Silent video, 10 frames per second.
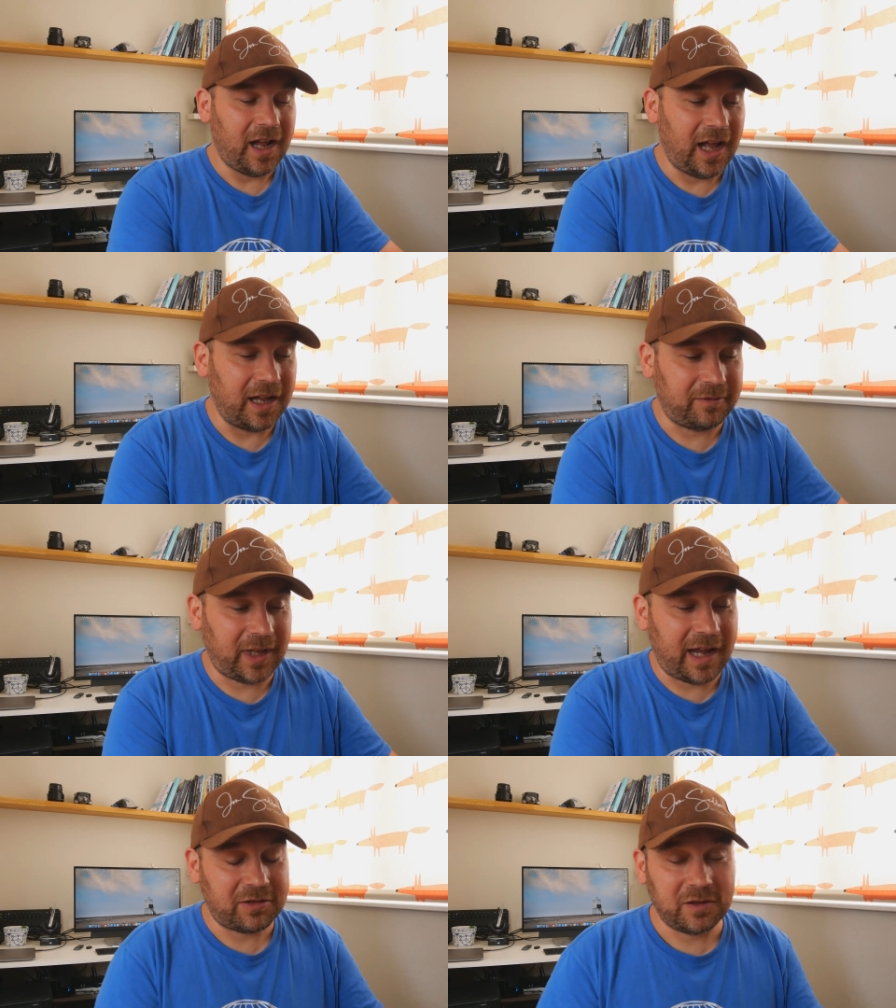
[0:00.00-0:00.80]

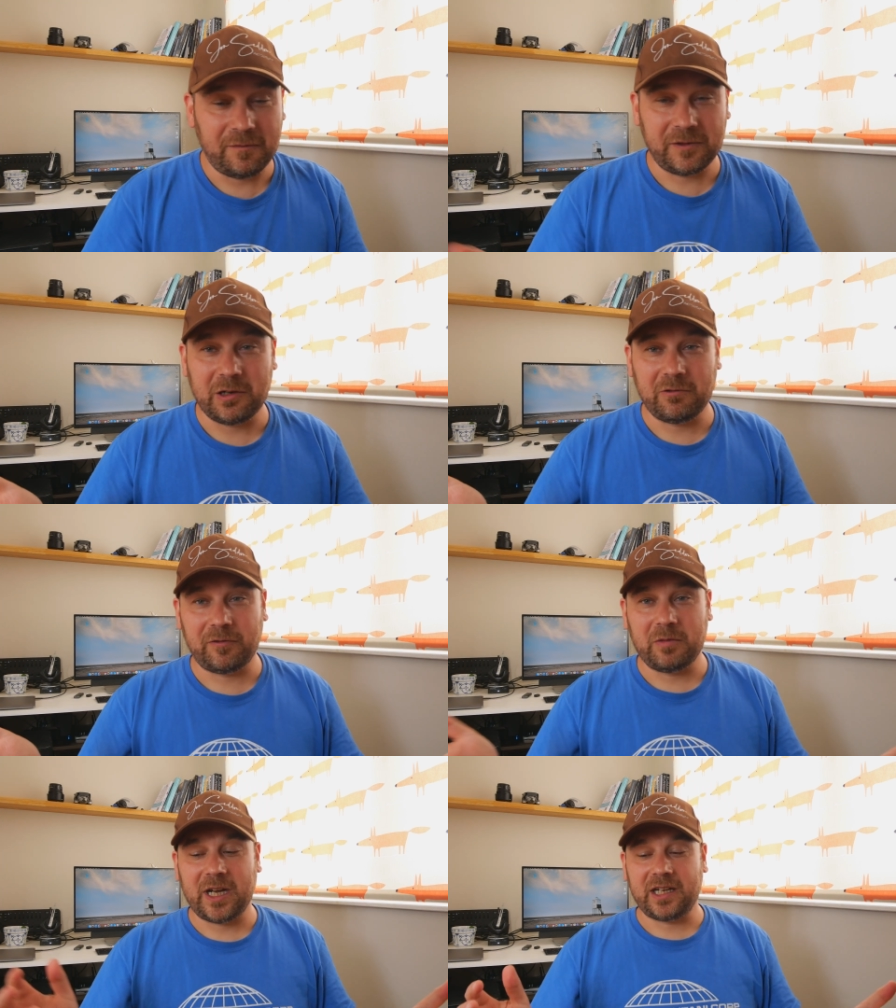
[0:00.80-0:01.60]
Outdoor
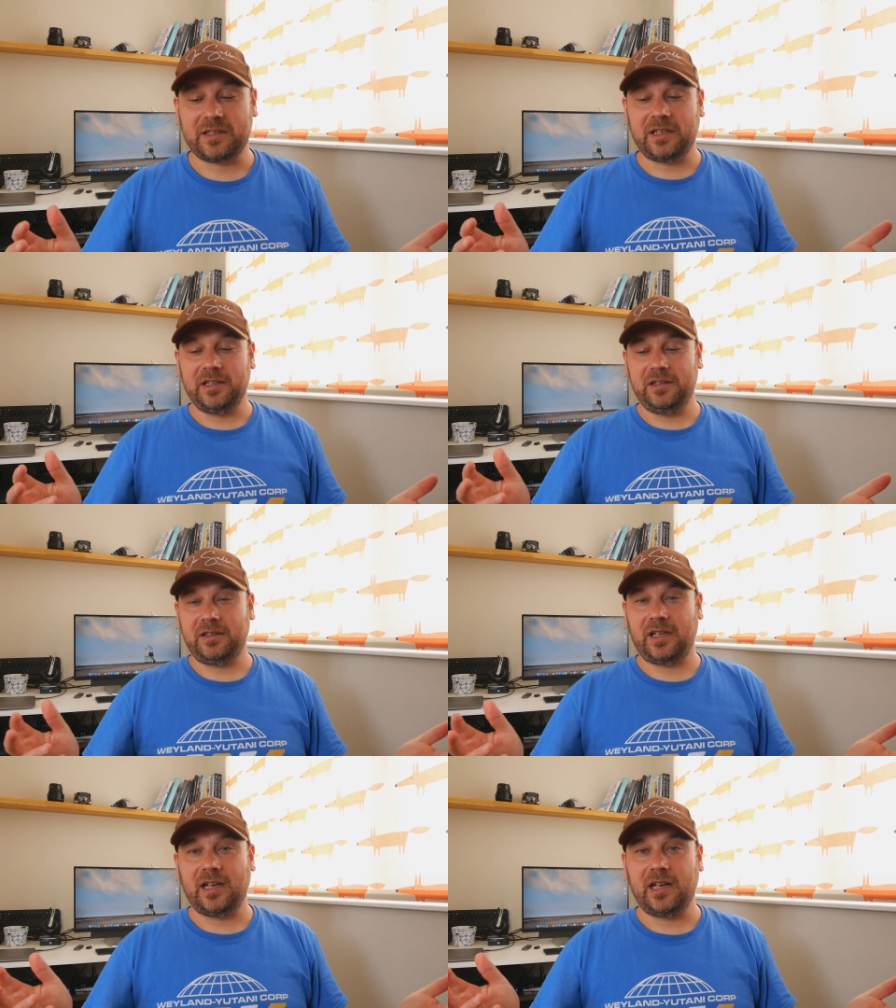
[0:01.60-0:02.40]
Photography
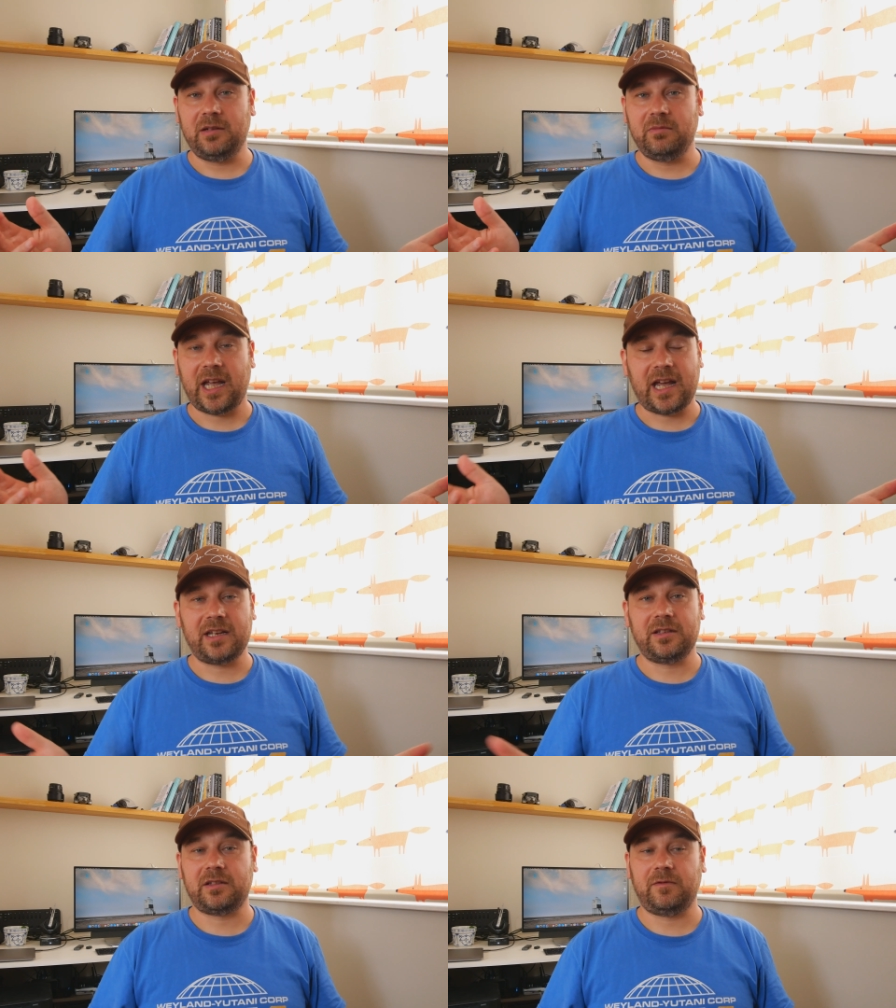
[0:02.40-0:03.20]
magazine
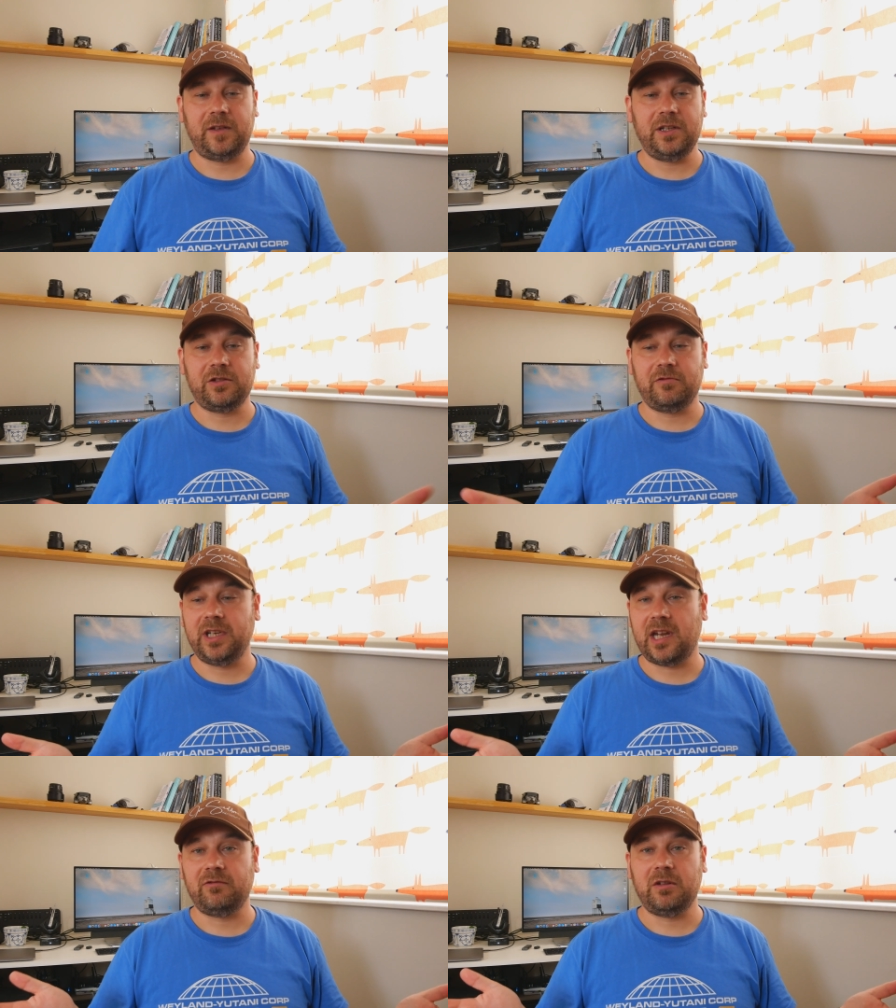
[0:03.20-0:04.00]
has a feature in
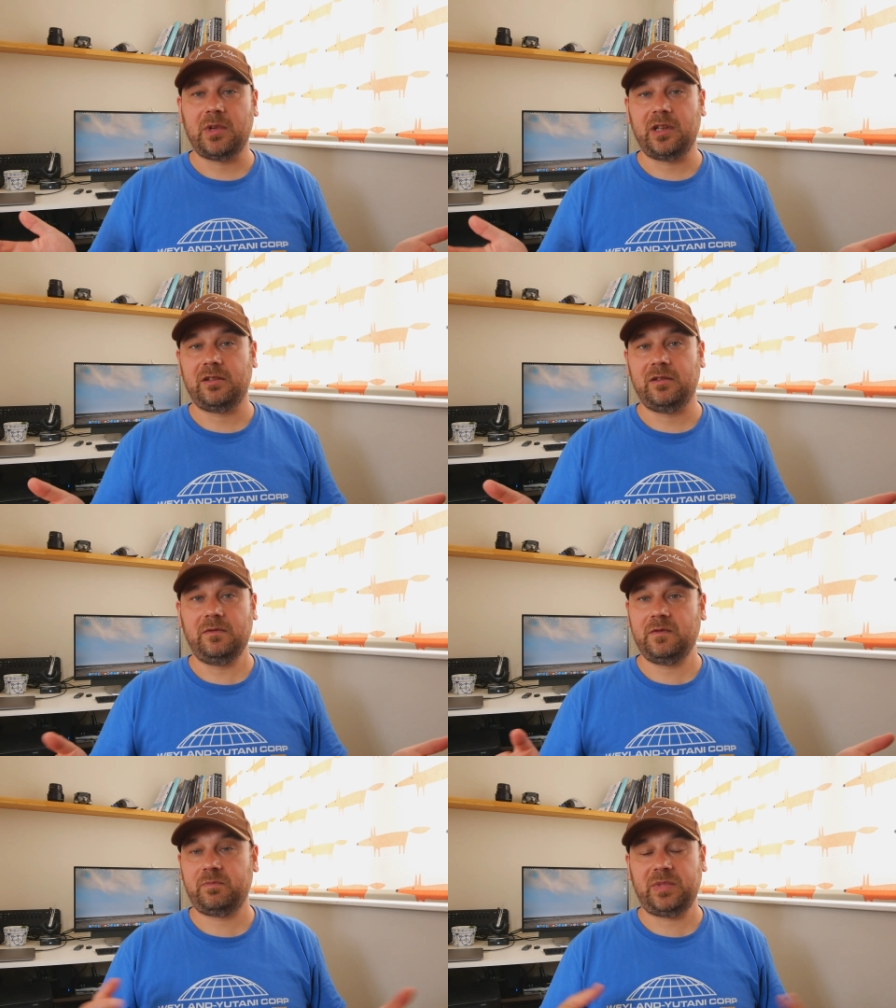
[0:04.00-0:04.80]
it every month
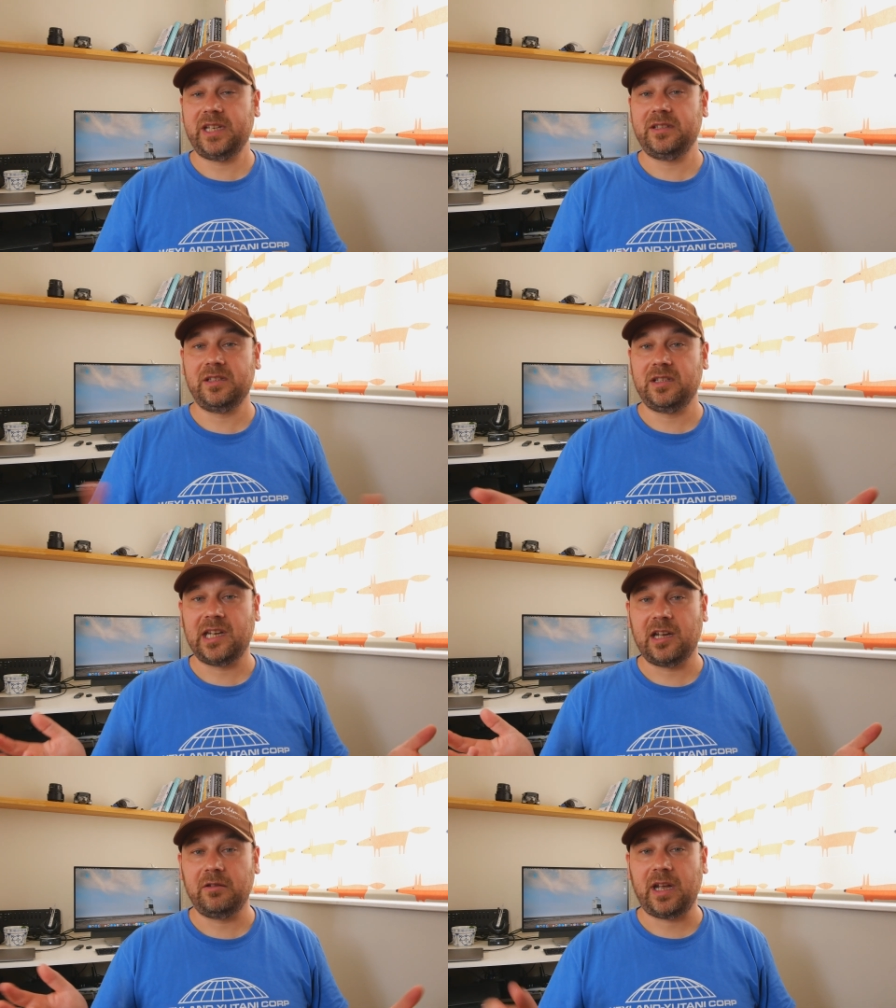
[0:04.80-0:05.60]
of places to
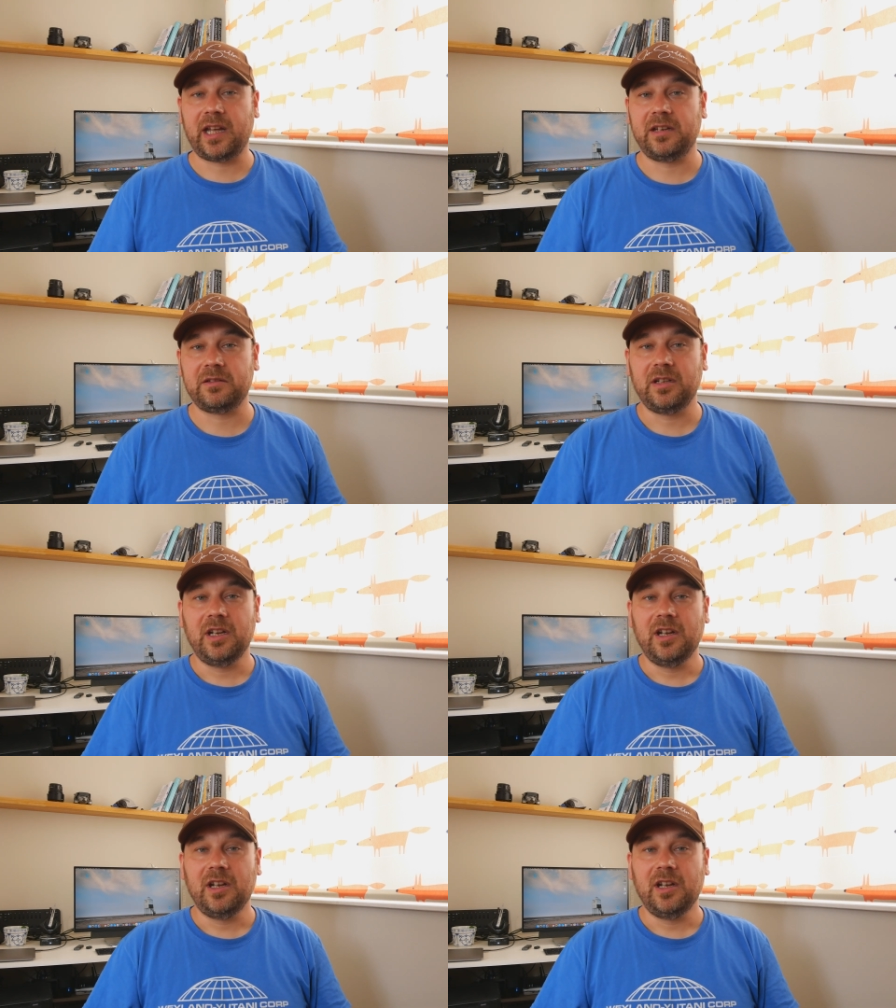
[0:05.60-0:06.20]
go and